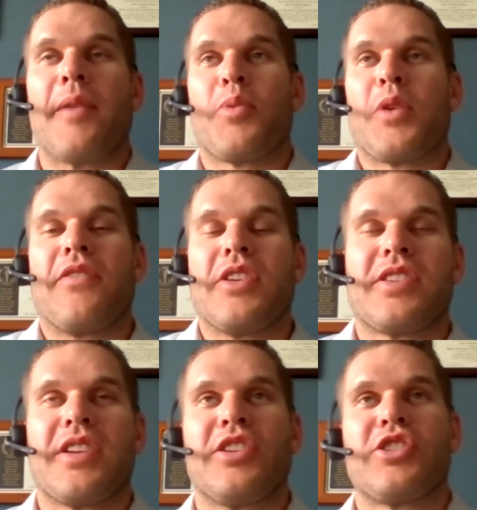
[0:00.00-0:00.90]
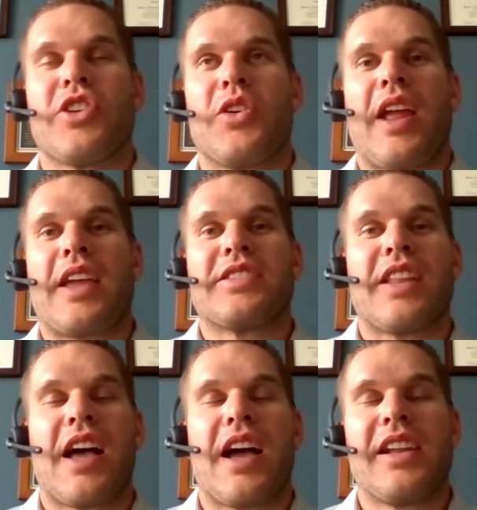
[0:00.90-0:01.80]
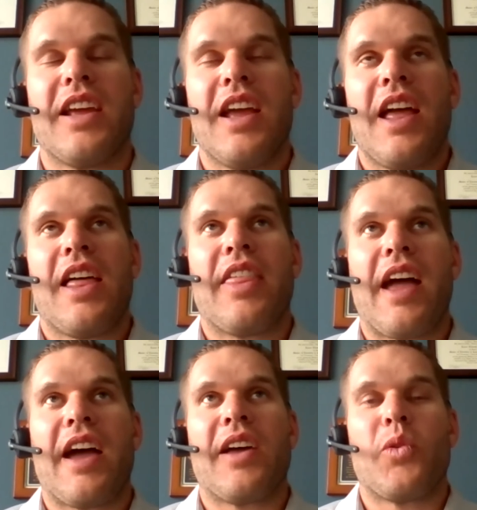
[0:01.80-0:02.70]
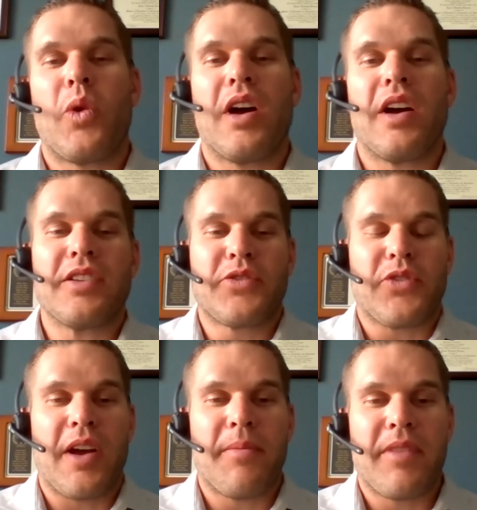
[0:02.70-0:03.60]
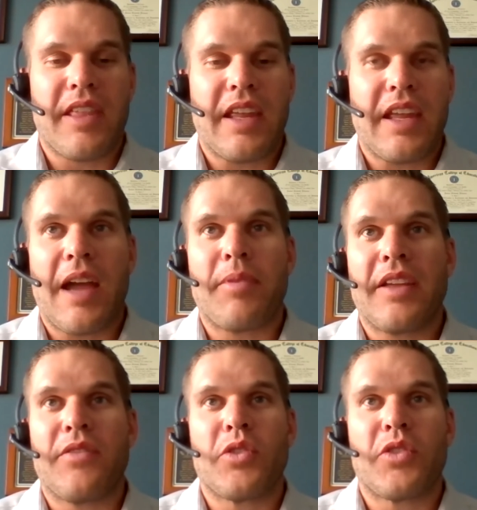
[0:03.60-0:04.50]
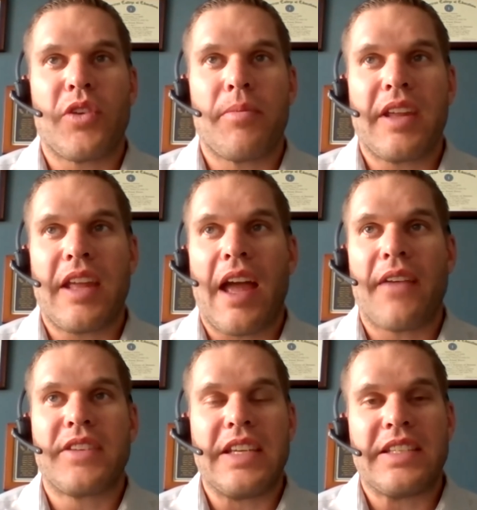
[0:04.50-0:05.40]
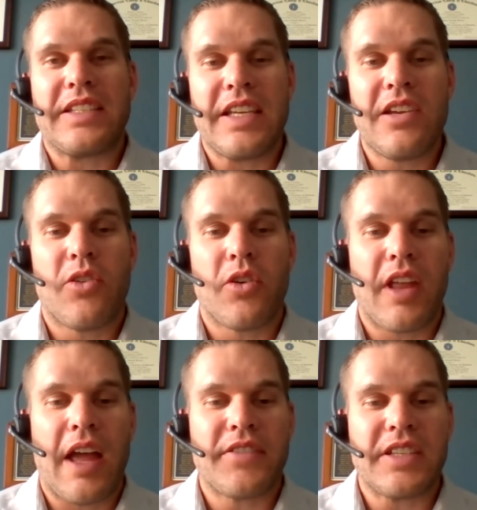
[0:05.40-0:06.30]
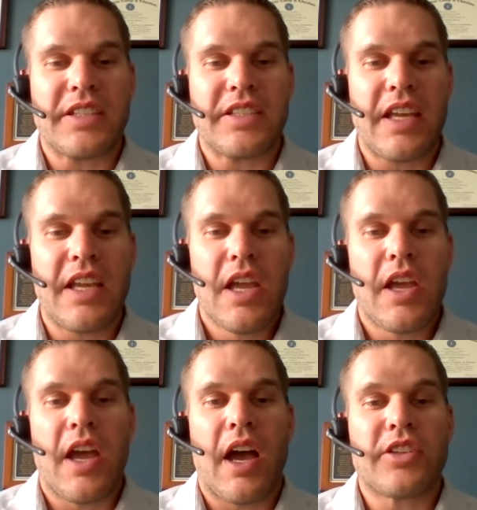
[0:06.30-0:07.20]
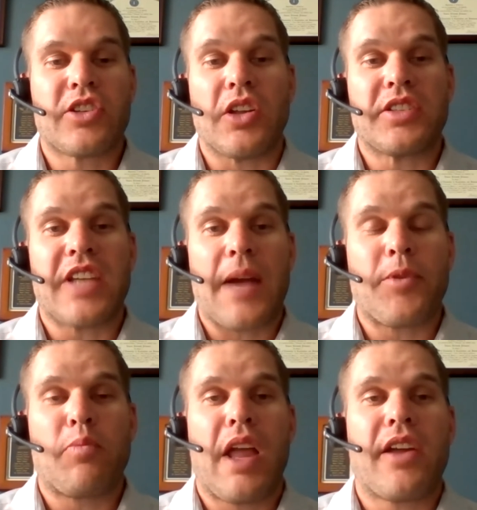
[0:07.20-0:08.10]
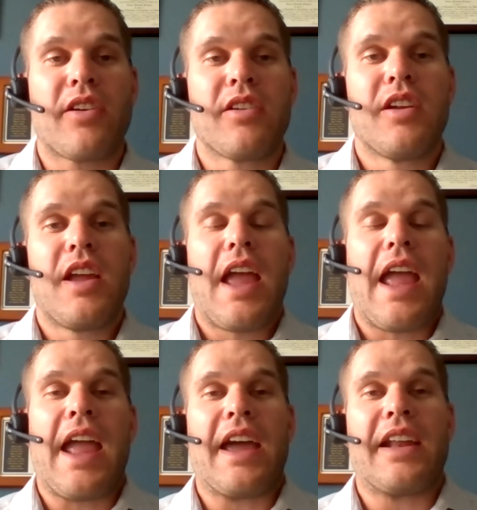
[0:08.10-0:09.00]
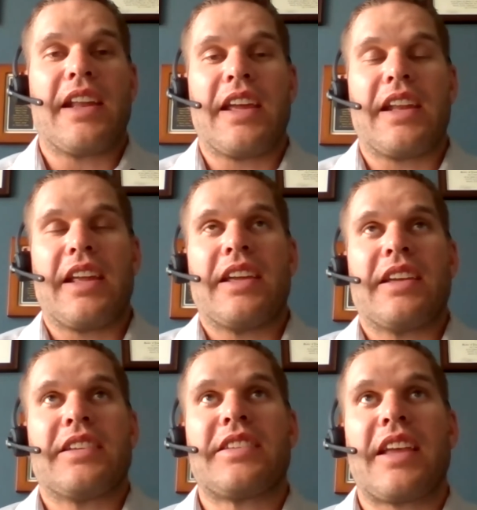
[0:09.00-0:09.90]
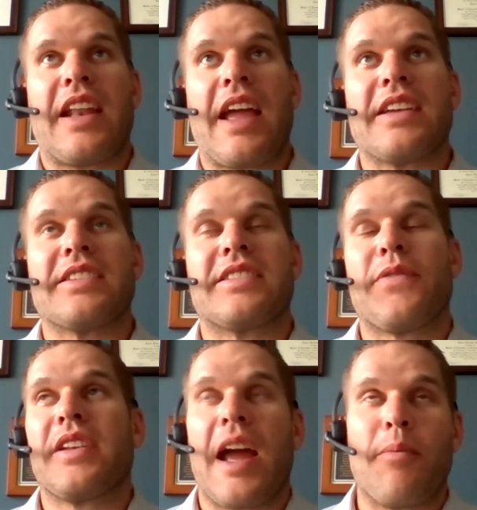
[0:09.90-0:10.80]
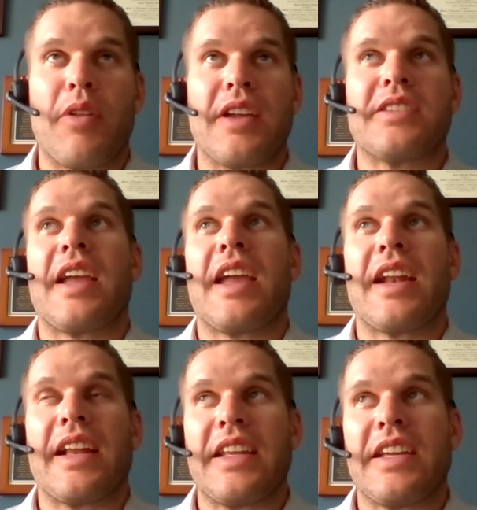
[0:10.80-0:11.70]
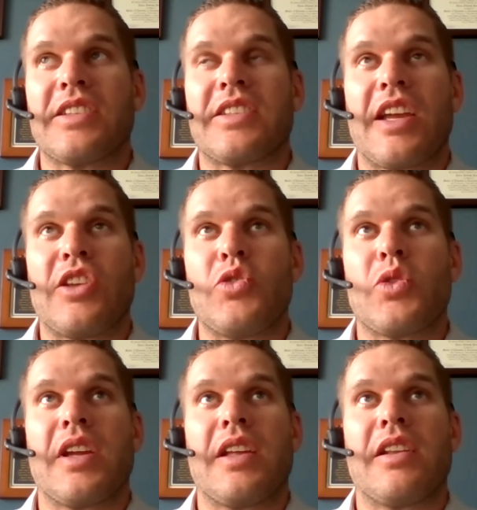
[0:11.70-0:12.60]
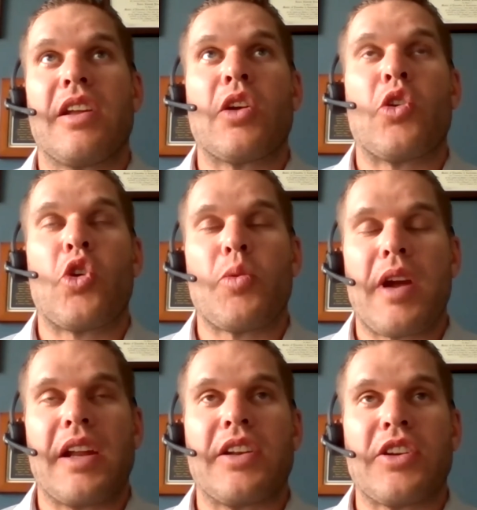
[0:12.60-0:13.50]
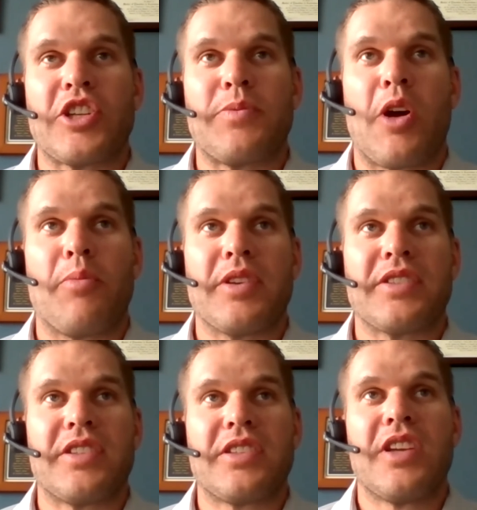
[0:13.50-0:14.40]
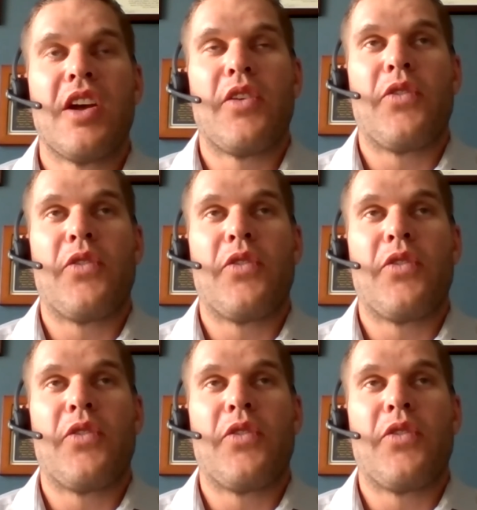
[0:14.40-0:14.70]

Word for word: I previously showed a slide that was from the, I believe it was from the FTC or the FCC. Uh, it's called Cyber Planner and it is it has different templates and ideas that you can incorporate into your small business